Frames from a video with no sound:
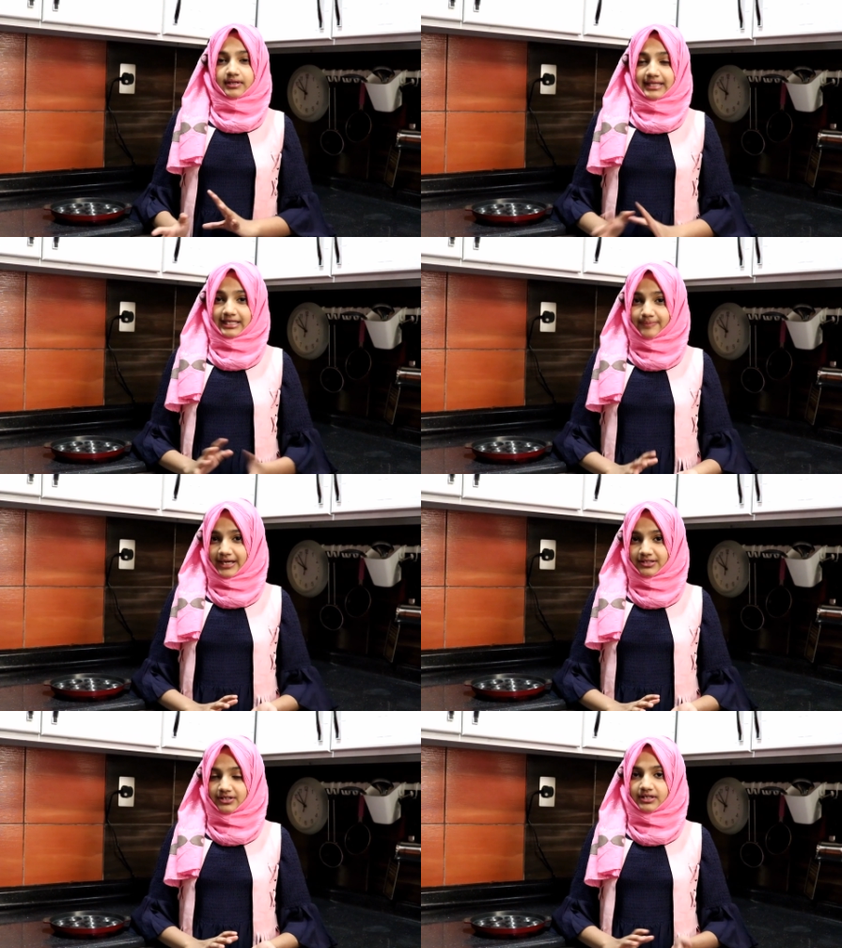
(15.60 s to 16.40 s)
cake
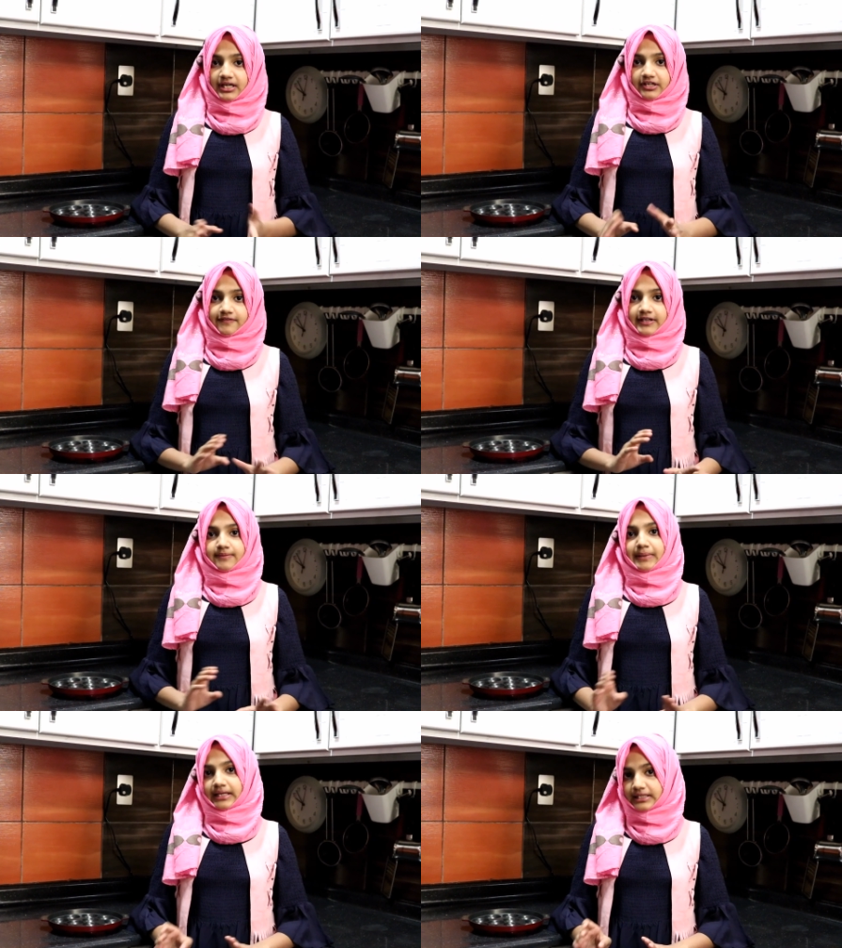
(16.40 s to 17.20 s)
batter, kind of like
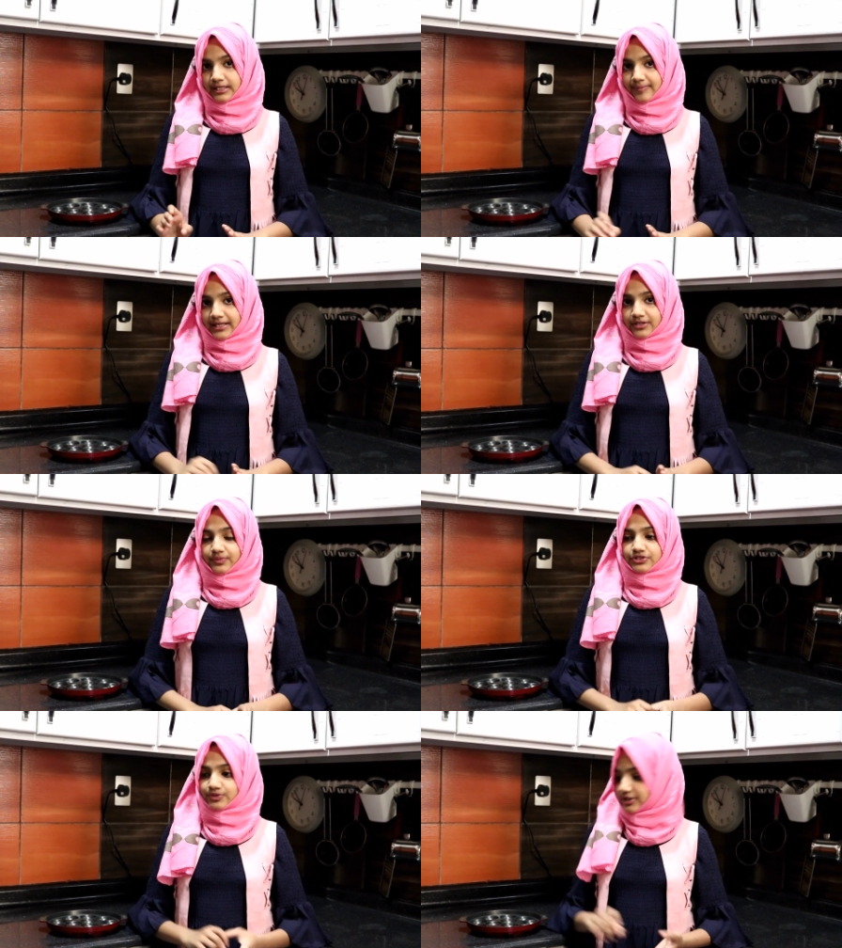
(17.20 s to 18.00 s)
a pancake batter, which